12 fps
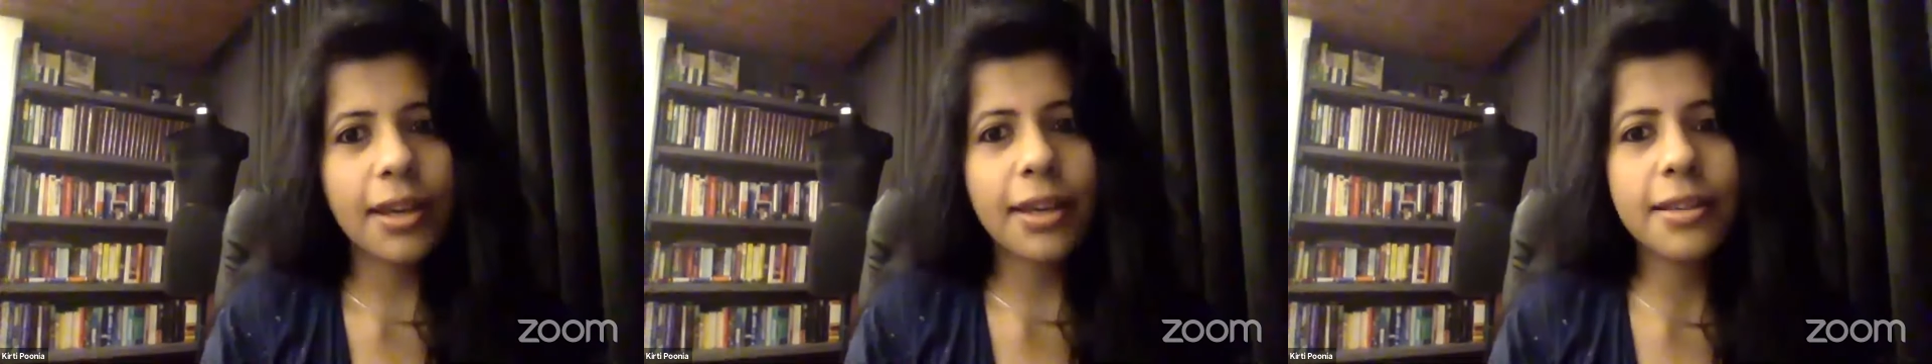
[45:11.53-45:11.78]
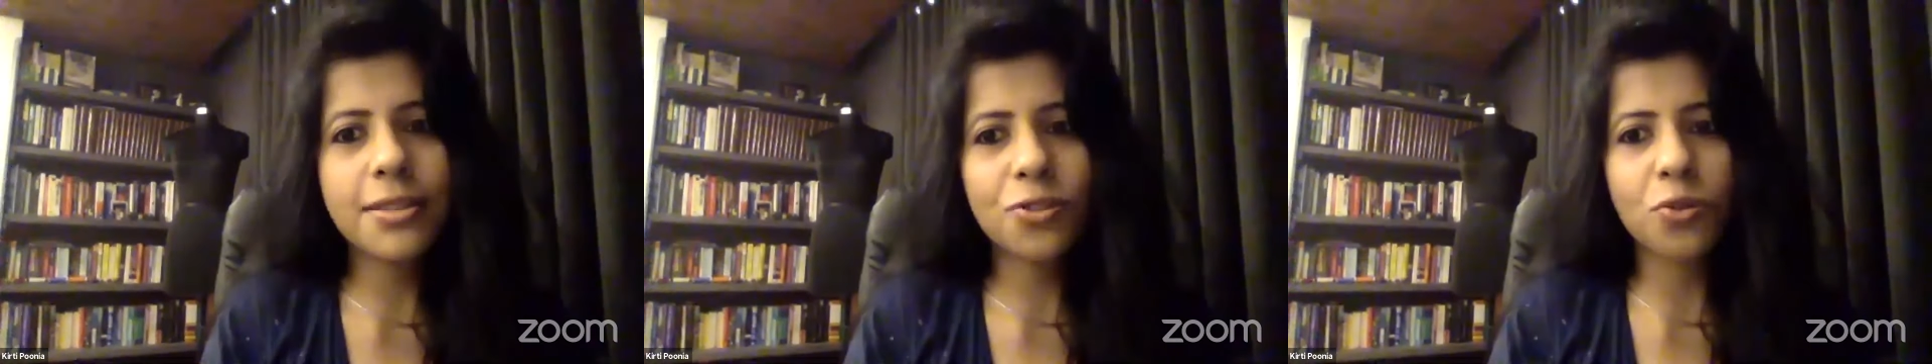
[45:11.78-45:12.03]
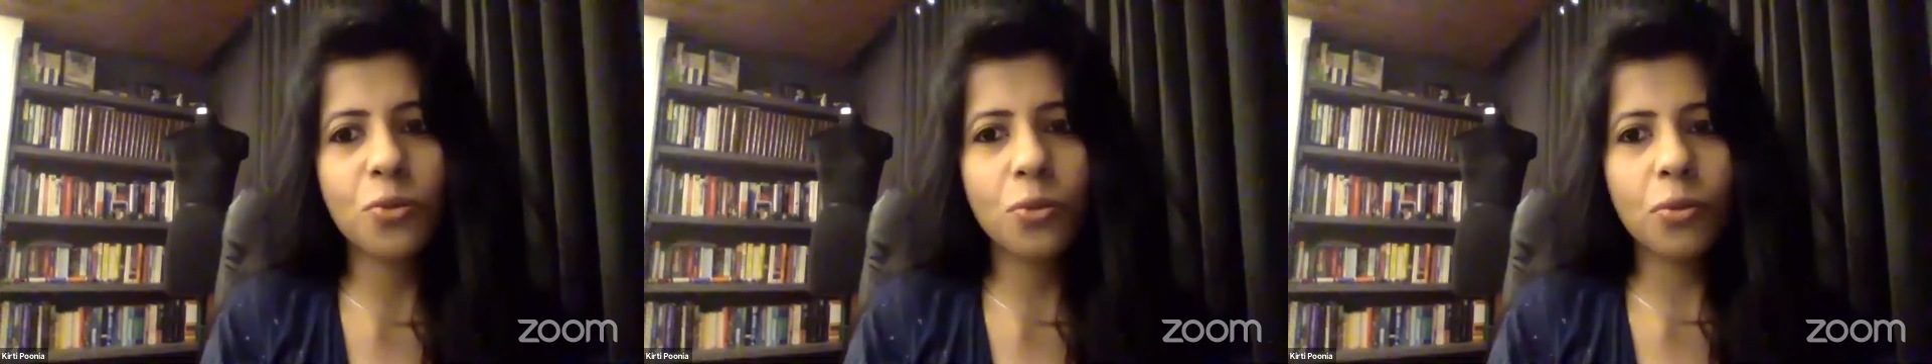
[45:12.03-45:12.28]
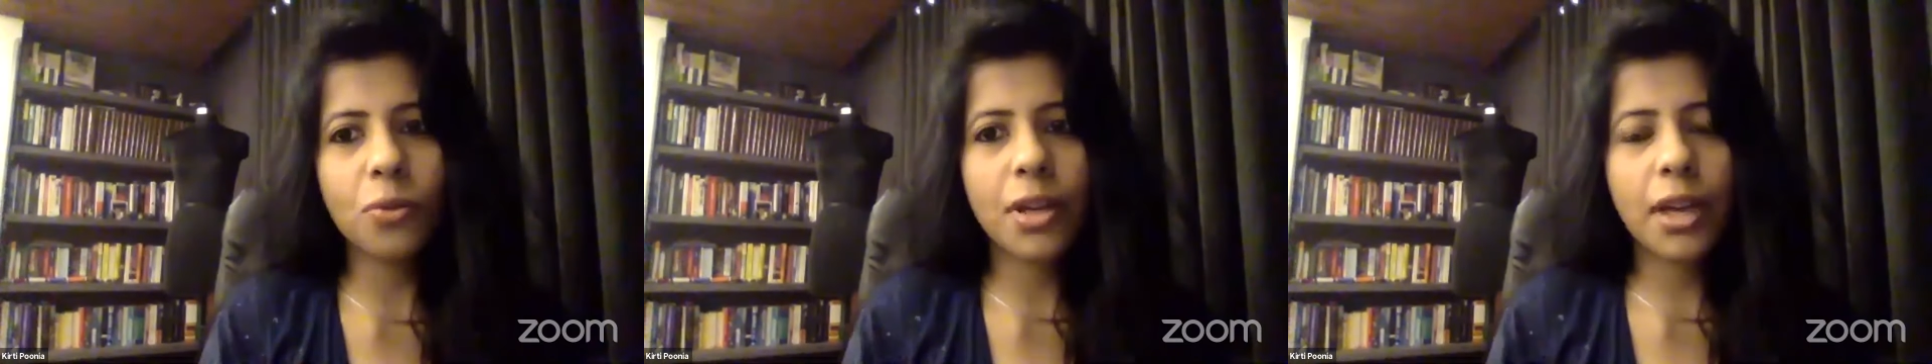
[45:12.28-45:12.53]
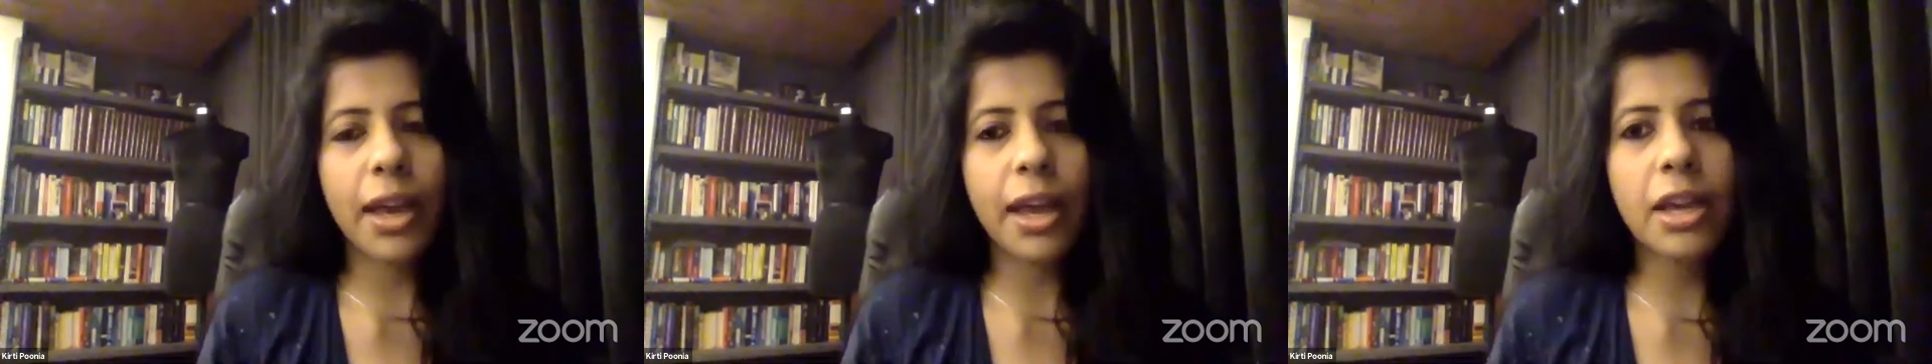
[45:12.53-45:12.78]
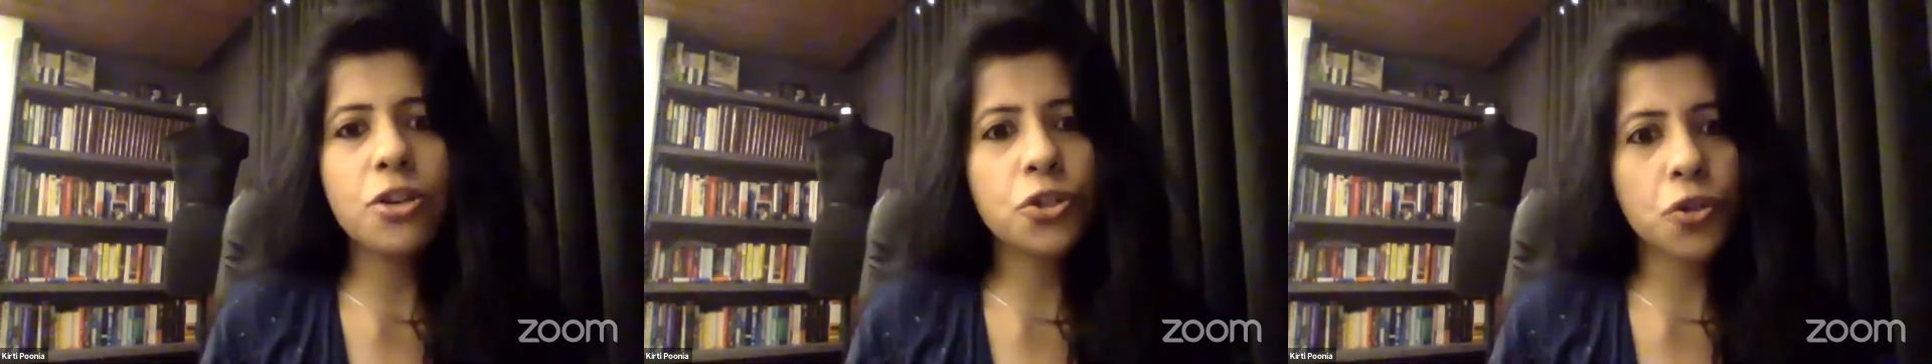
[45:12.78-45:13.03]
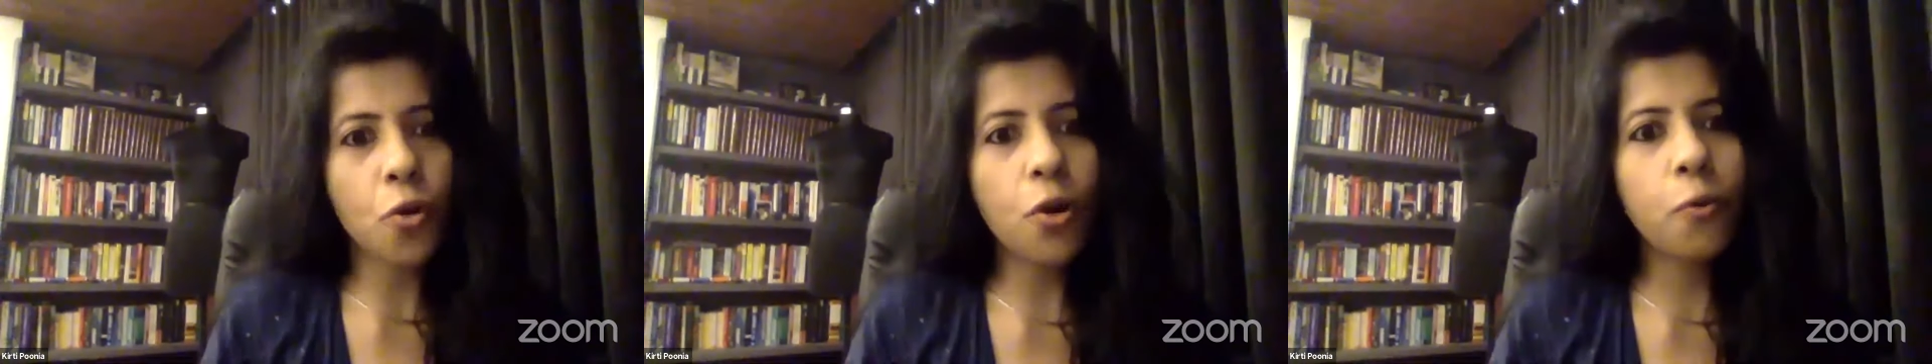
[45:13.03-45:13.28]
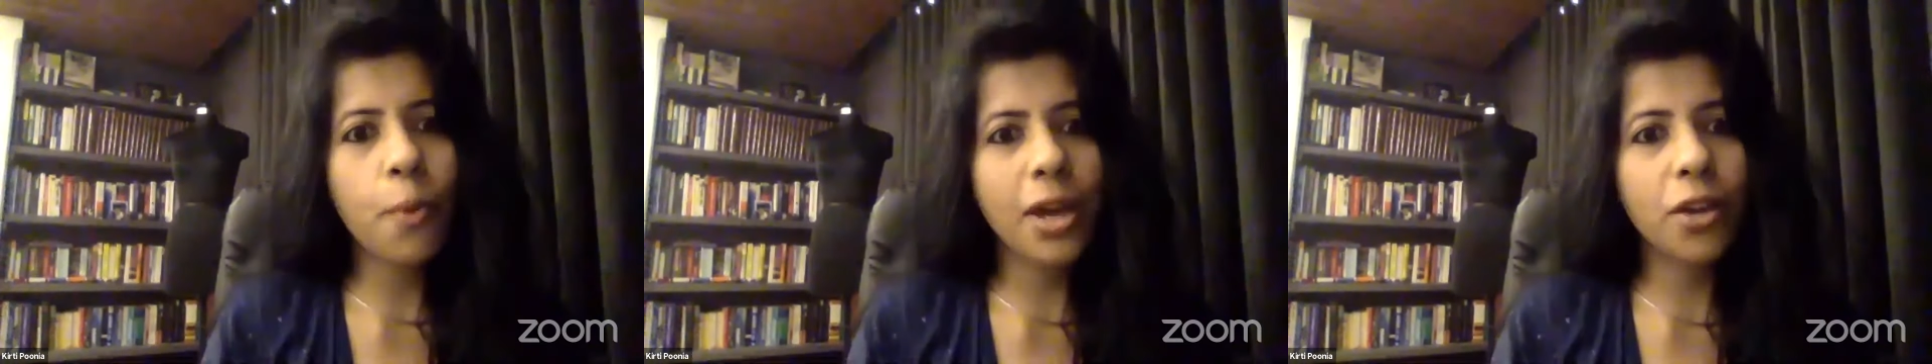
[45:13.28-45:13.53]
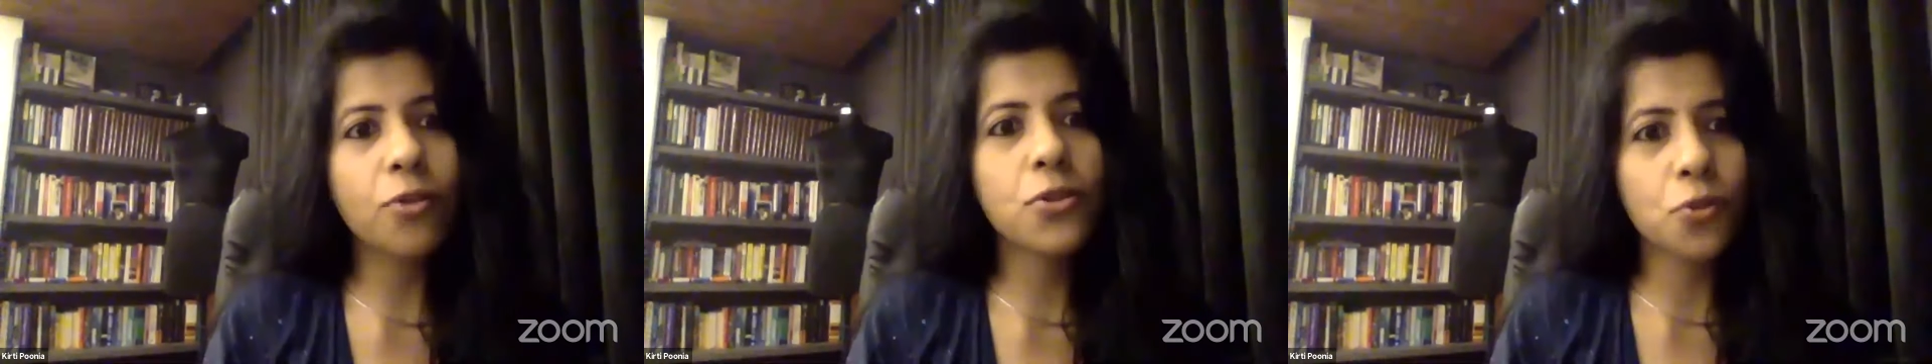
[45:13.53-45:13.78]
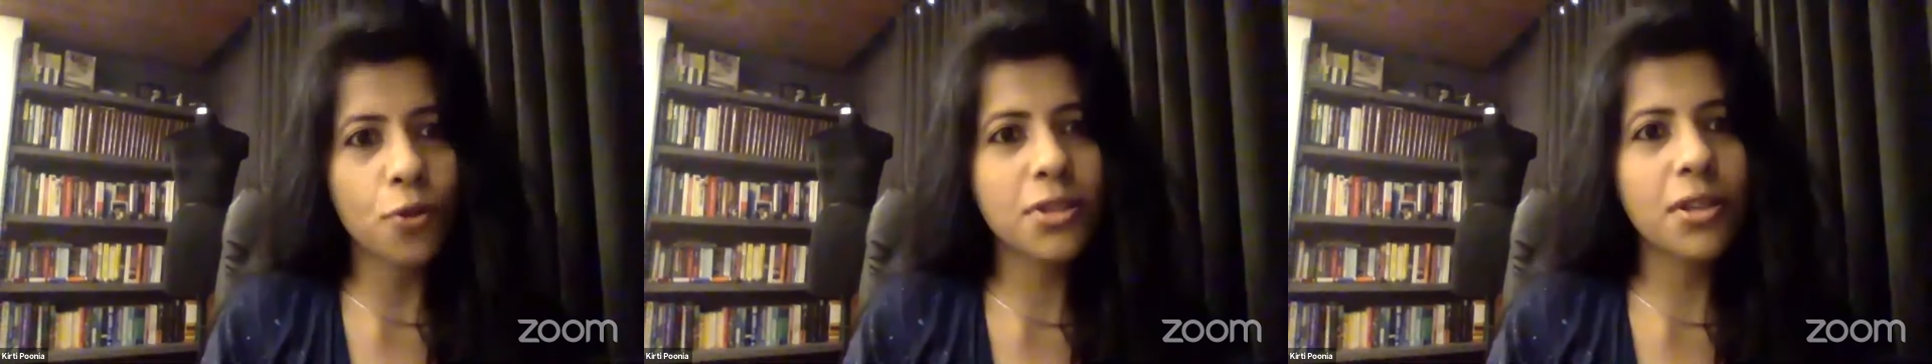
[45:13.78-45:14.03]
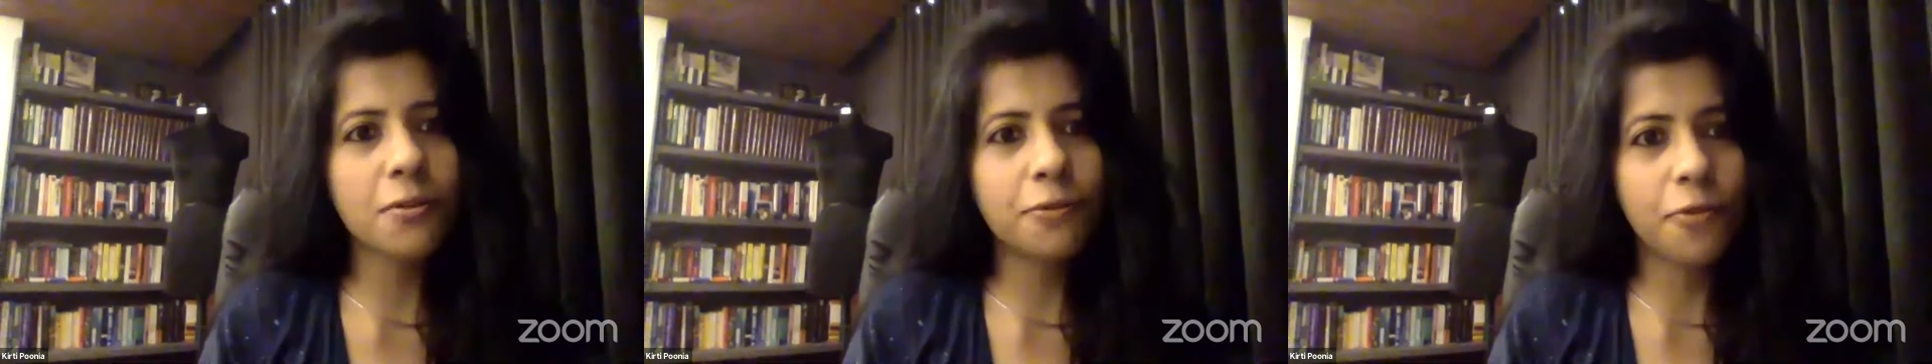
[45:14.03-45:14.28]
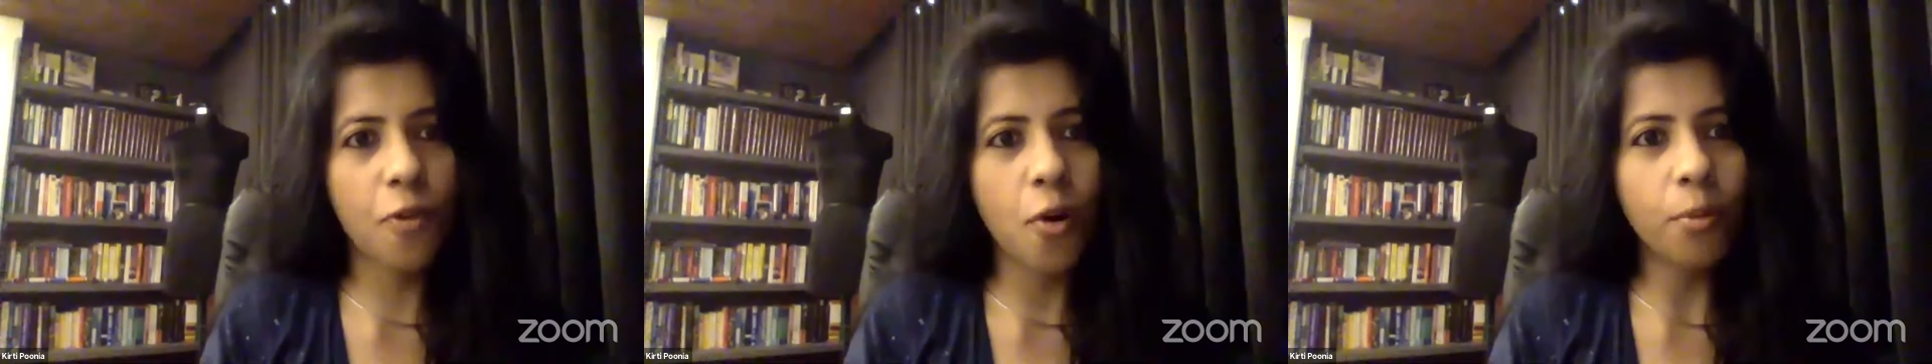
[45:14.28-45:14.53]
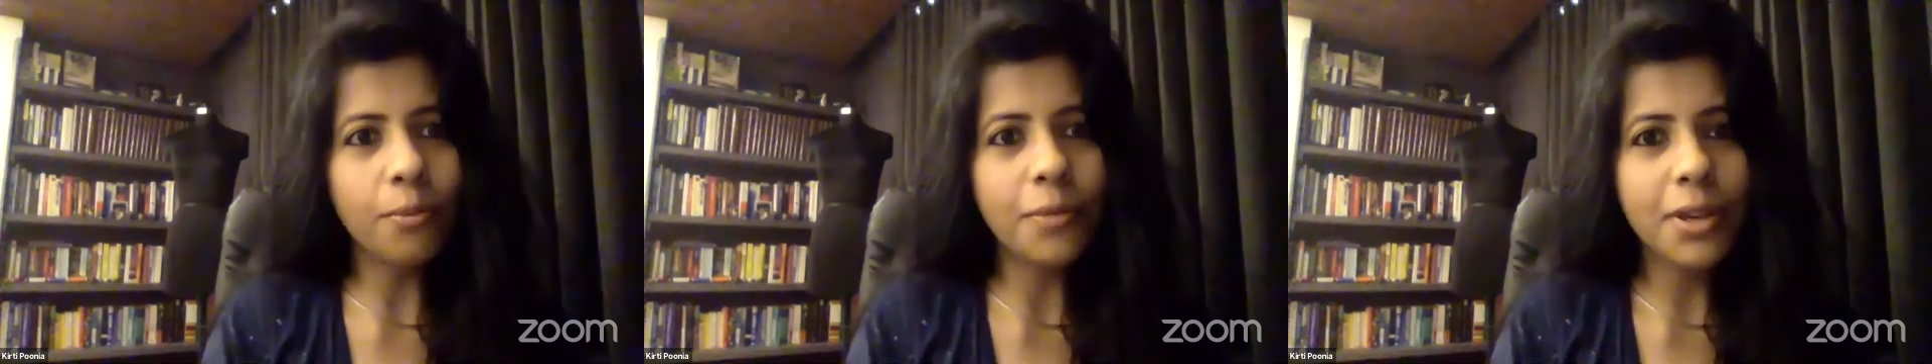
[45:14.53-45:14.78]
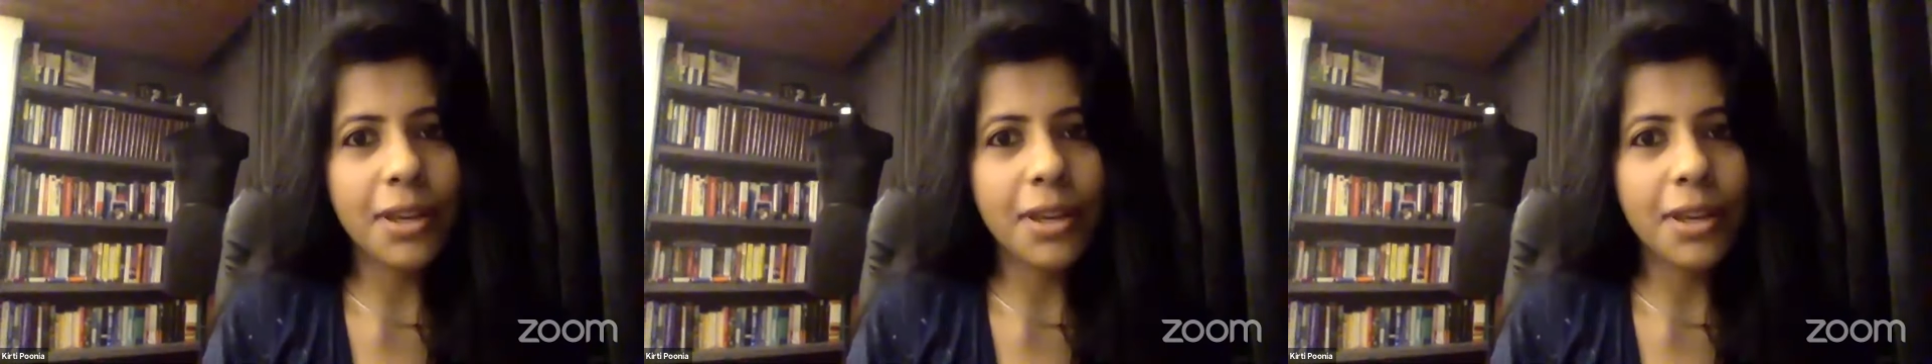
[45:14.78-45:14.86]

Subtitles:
is to ensure where you're sourcing from.